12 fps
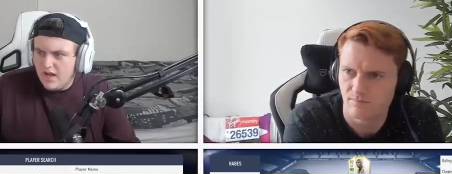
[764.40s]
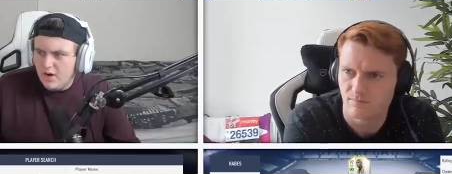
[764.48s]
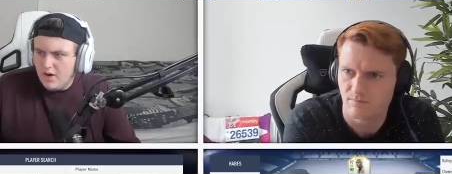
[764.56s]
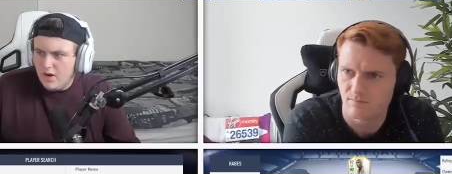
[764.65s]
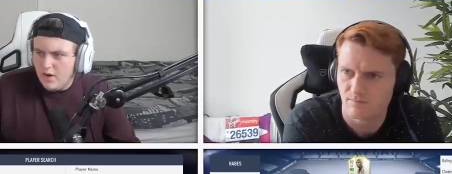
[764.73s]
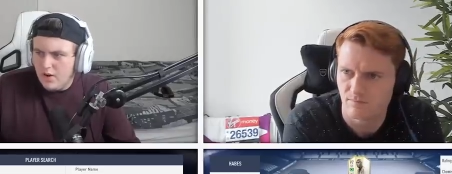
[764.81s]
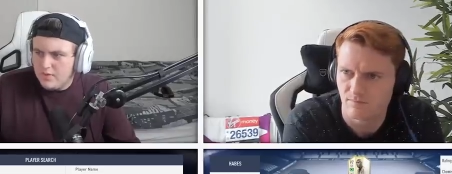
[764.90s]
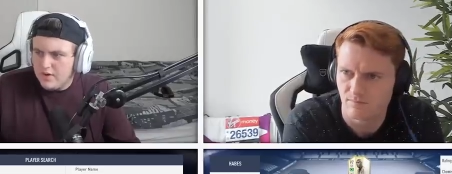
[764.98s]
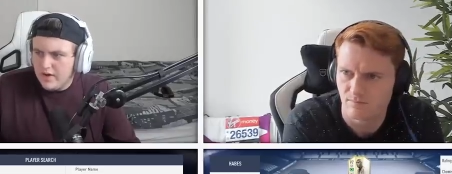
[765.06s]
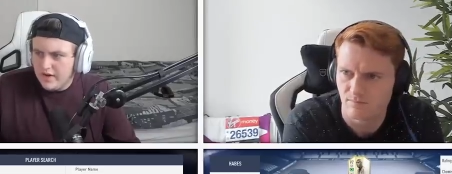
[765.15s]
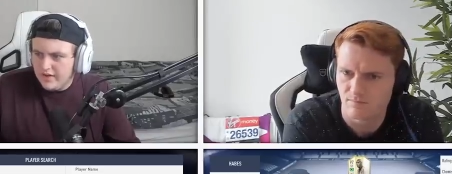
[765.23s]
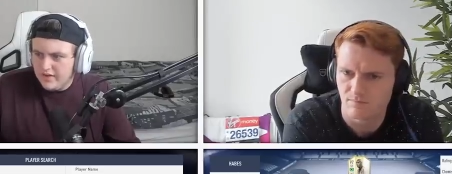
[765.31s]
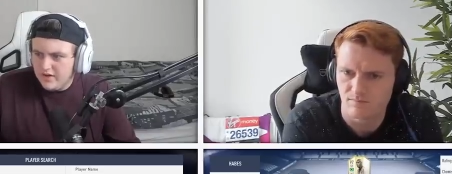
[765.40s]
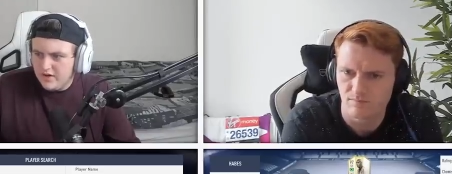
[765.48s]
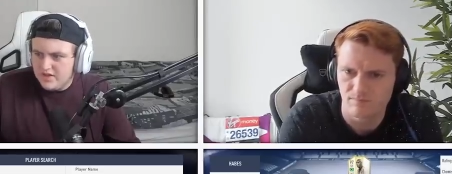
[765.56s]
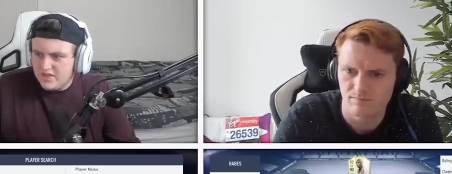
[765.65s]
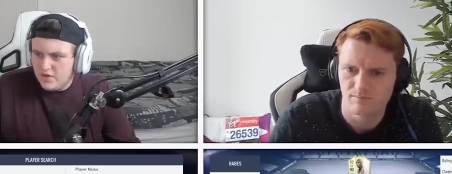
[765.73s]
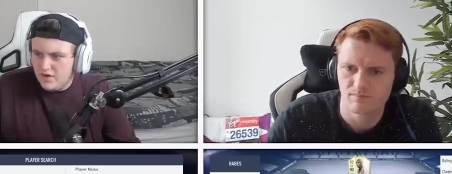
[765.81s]
Speaker 1: I'll, I'll help you out here. The
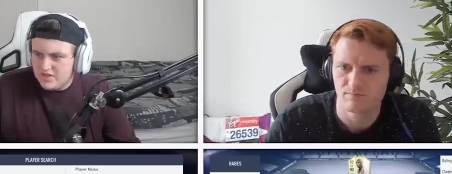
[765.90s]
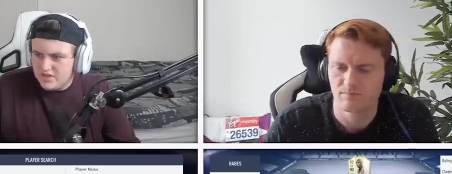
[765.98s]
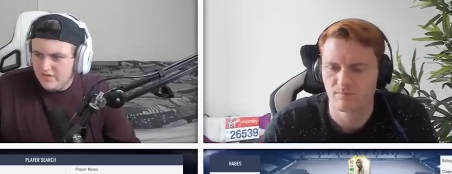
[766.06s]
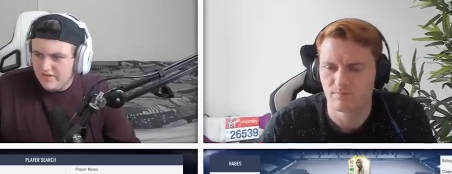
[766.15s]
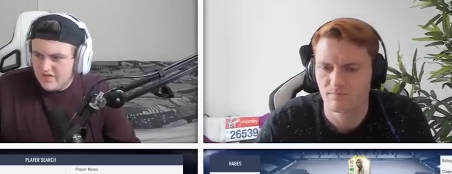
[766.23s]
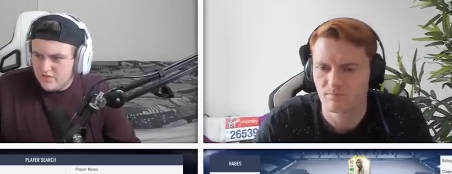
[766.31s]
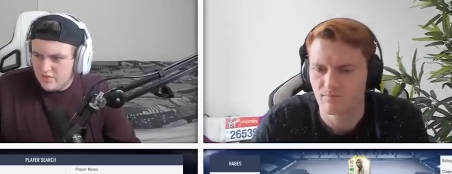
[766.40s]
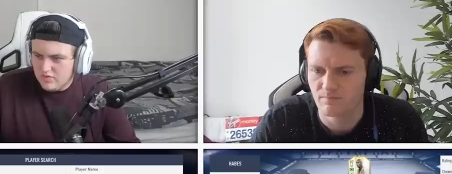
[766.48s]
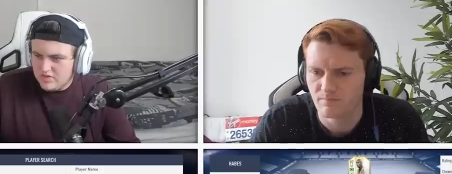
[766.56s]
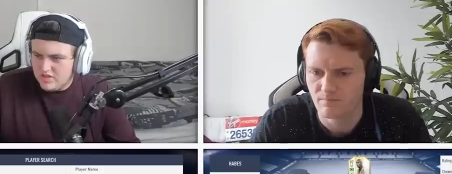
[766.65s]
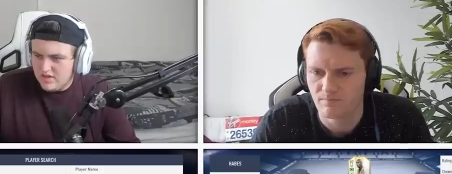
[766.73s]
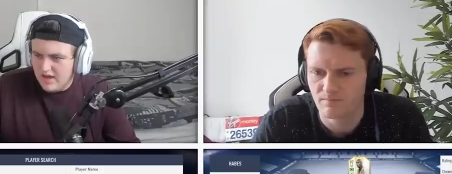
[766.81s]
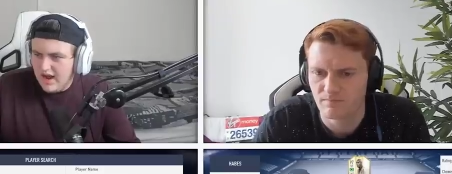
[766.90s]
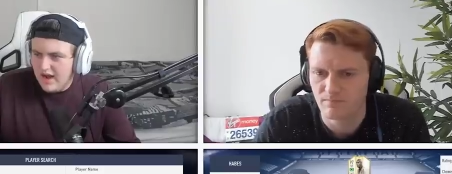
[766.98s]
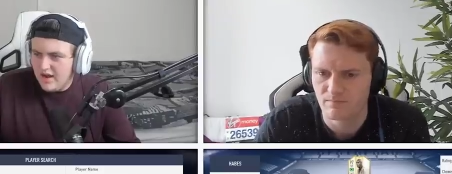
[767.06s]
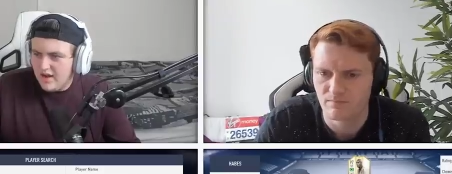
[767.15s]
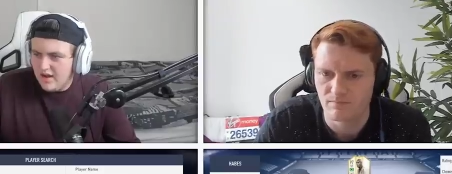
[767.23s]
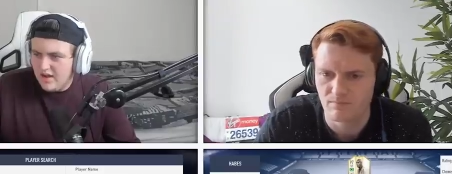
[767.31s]
only two Arsenal Invincibles that
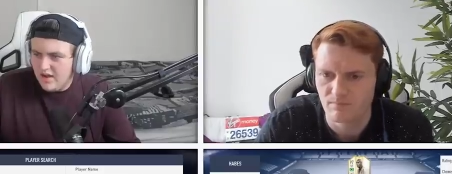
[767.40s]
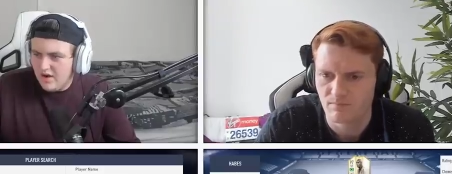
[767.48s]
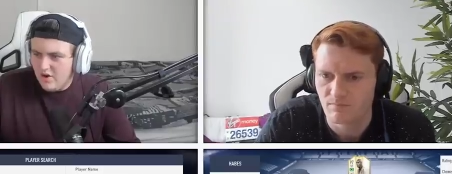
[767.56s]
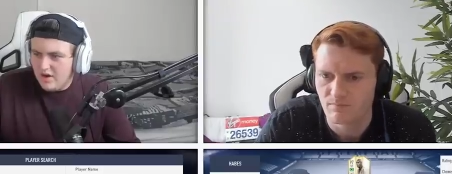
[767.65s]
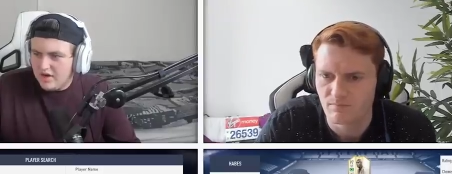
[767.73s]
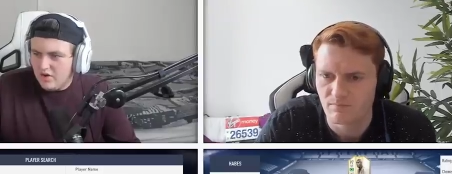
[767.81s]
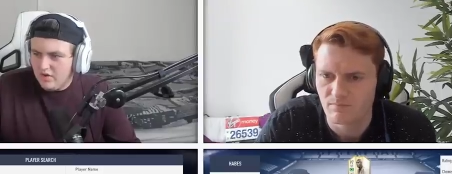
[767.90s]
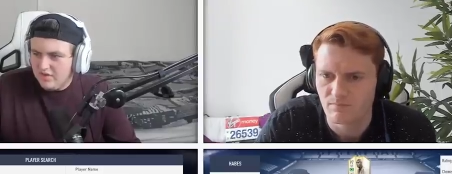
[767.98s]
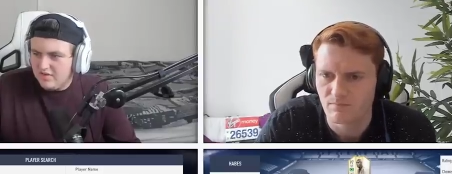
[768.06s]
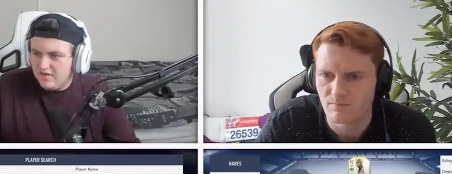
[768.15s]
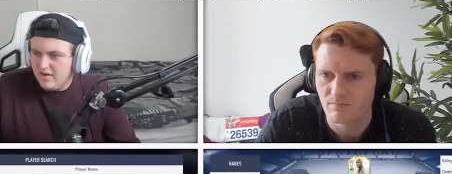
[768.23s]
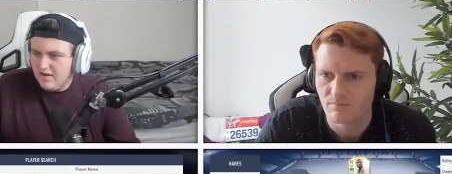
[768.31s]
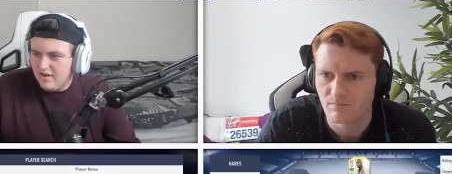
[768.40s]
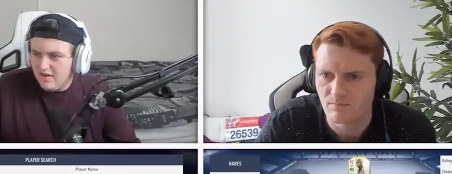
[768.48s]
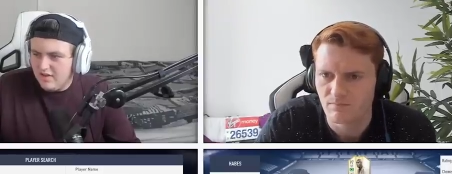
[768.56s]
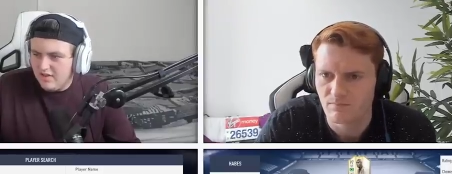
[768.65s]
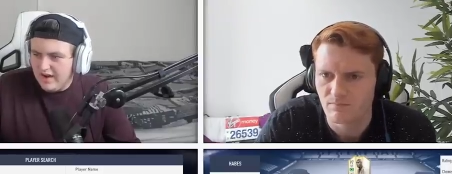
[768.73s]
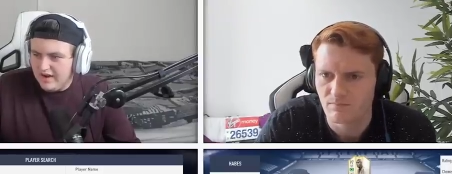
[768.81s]
are icons
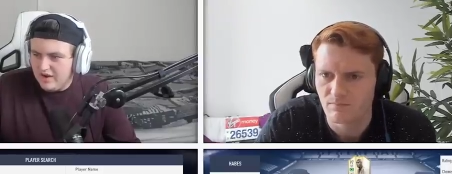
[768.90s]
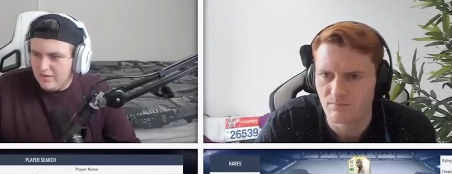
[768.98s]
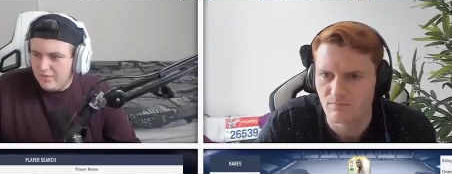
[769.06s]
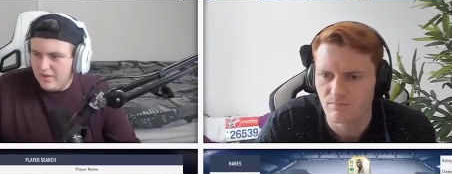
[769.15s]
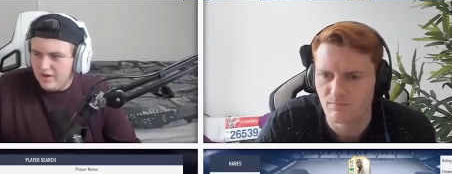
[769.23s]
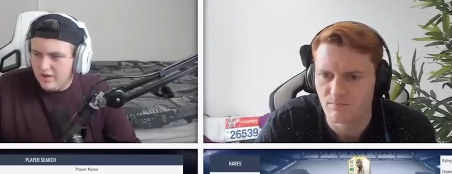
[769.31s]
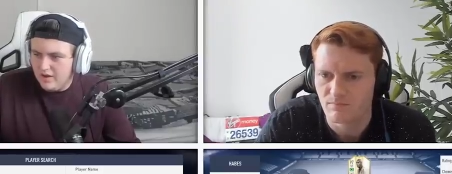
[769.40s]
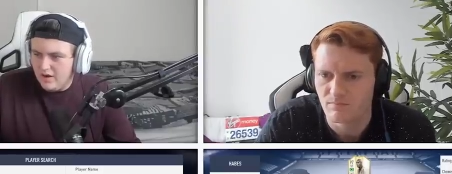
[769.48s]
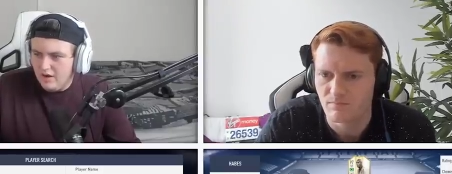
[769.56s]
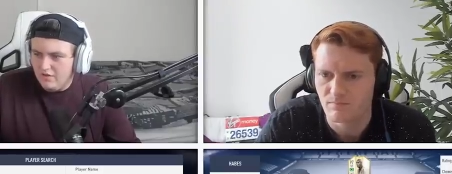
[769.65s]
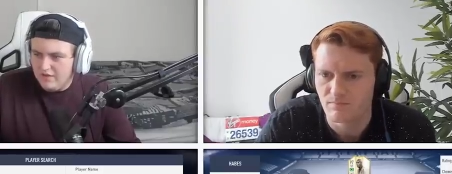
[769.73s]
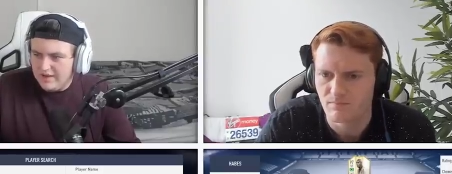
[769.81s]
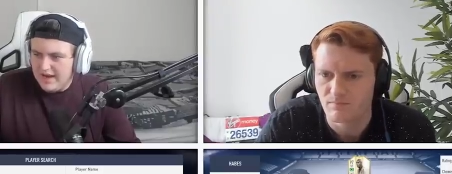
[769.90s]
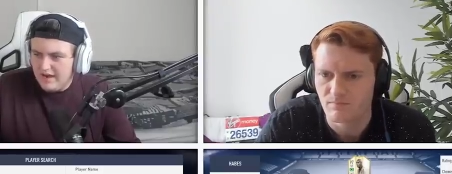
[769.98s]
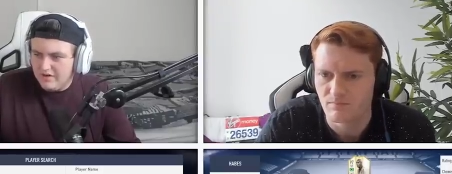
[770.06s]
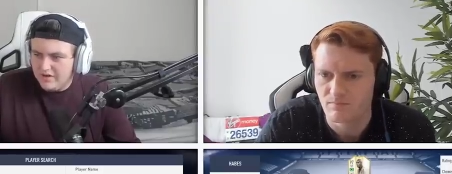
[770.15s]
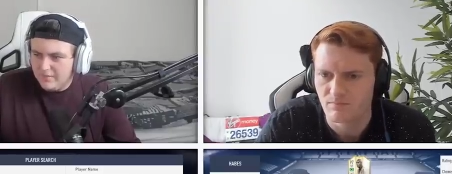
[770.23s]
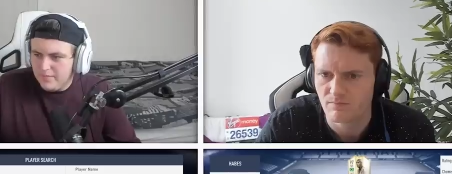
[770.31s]
that could be are
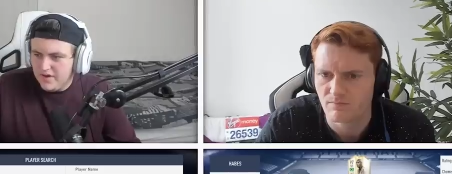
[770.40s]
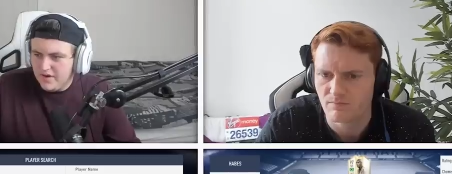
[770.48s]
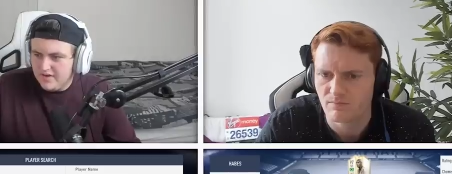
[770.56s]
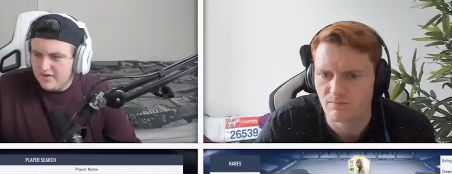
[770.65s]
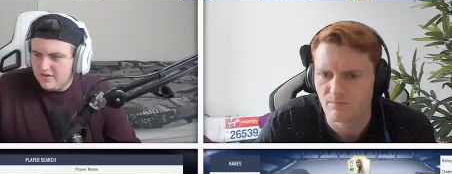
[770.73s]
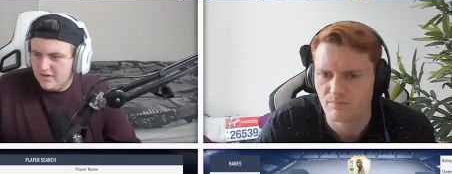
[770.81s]
Vieira and Pires.